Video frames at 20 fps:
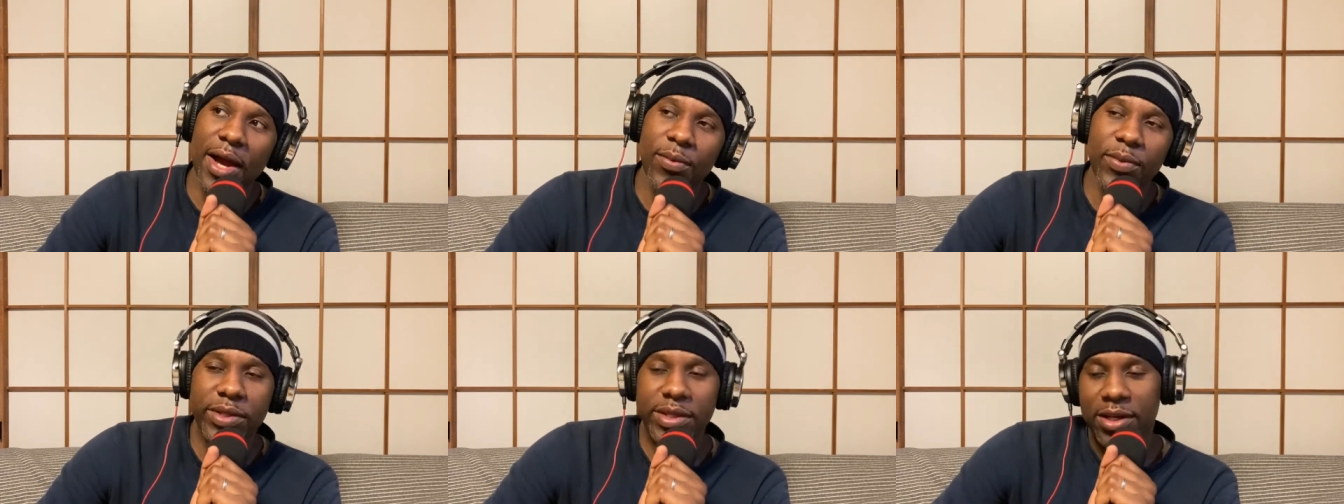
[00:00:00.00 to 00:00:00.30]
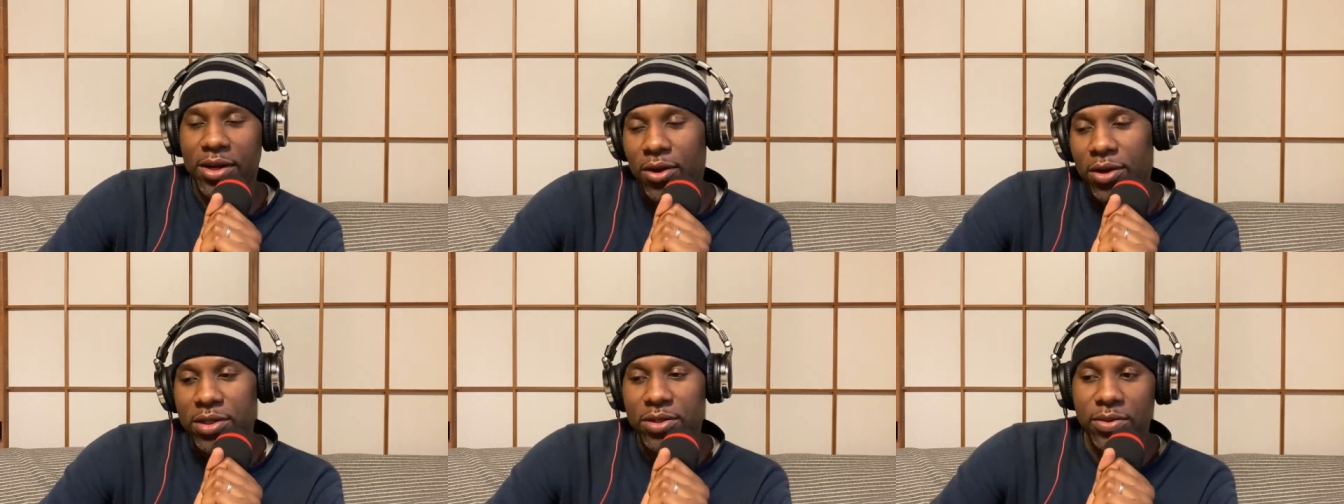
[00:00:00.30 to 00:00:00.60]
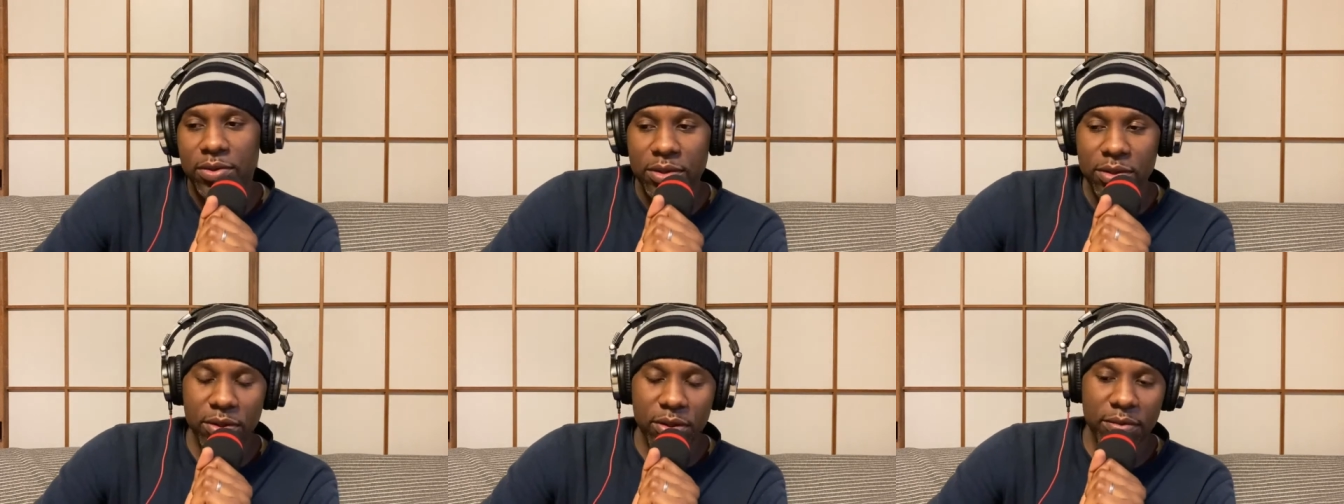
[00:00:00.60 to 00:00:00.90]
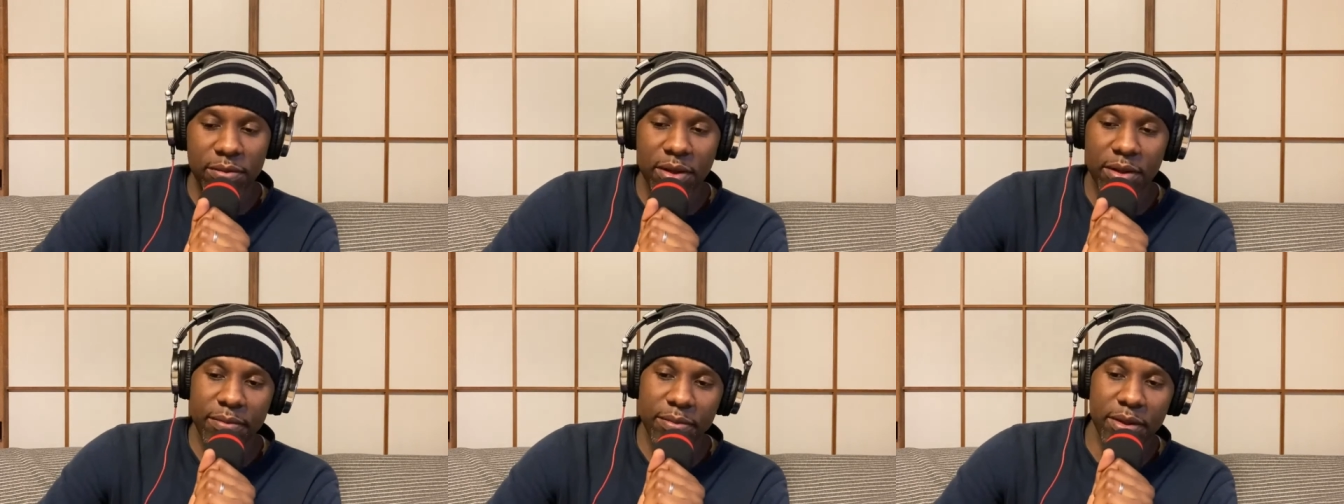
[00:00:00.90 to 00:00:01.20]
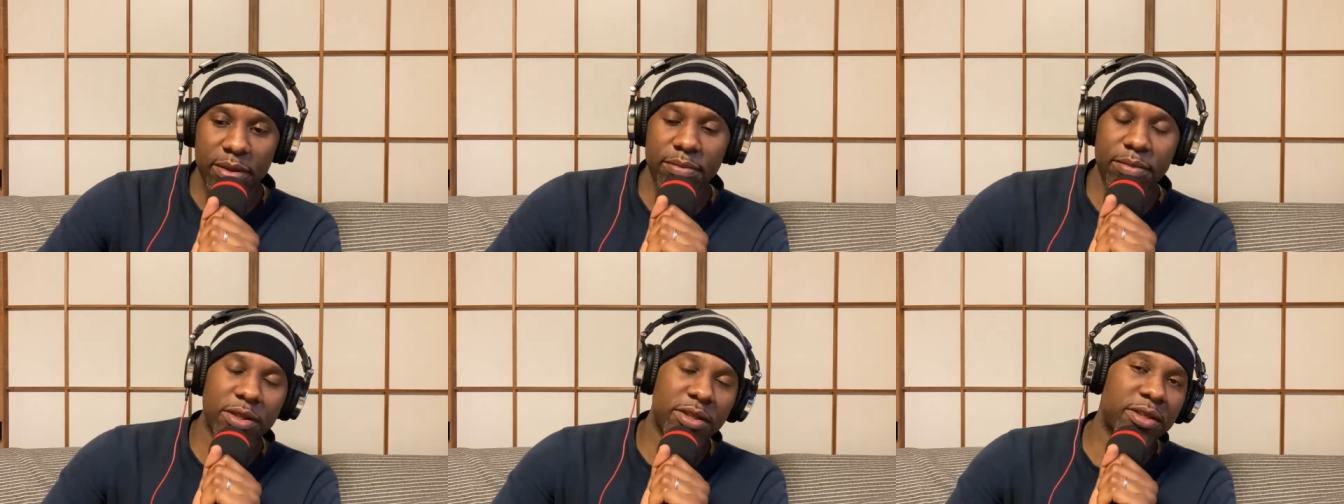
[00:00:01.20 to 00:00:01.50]
went to Costco a little bit,
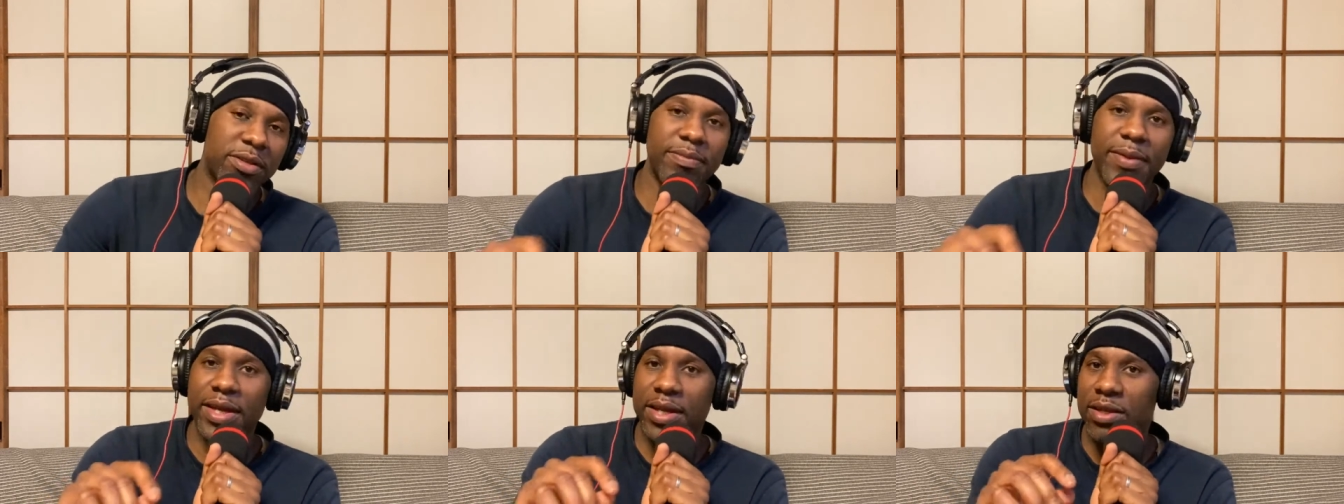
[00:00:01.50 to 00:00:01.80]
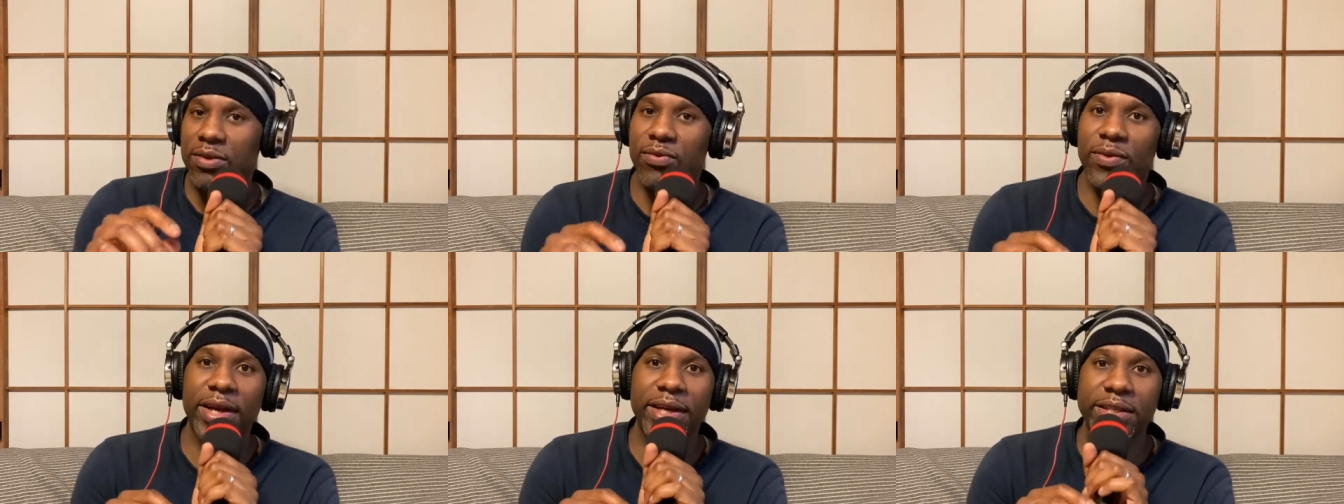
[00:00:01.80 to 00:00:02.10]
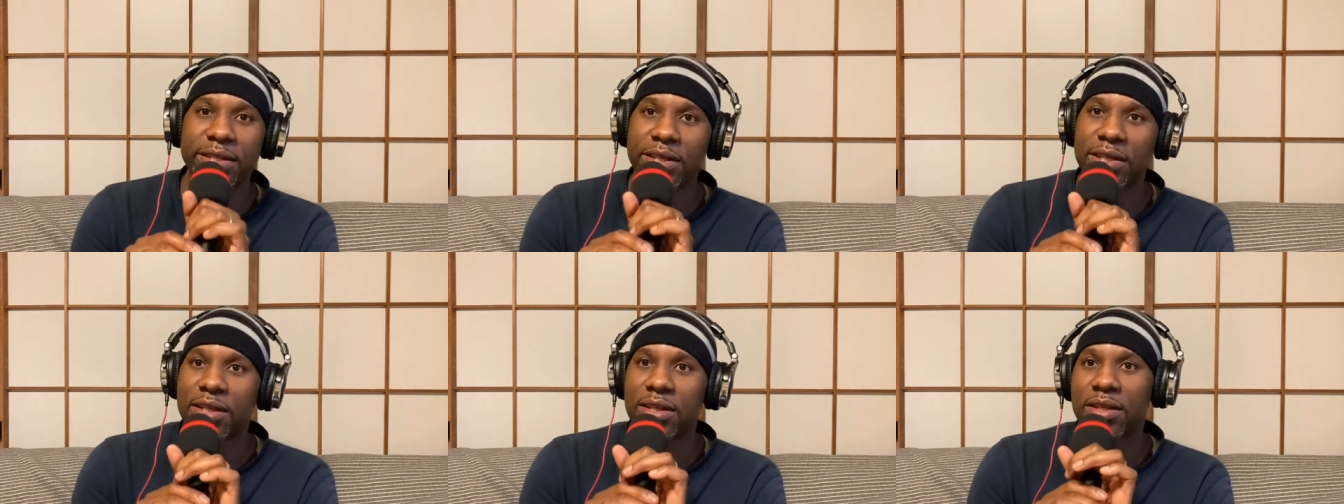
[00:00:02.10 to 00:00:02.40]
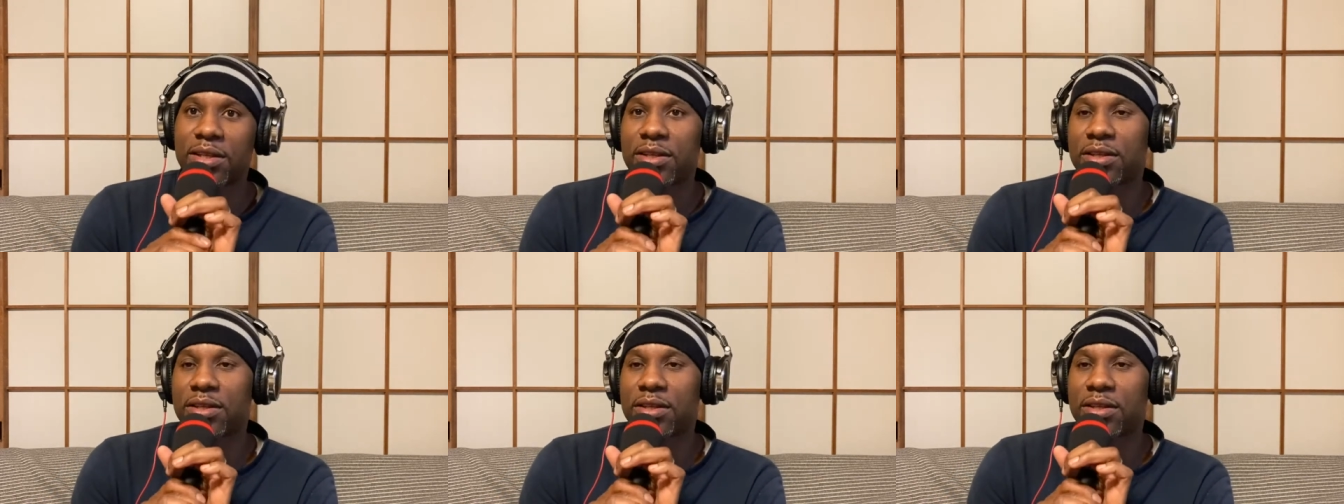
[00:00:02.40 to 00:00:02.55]
but just mainly rested,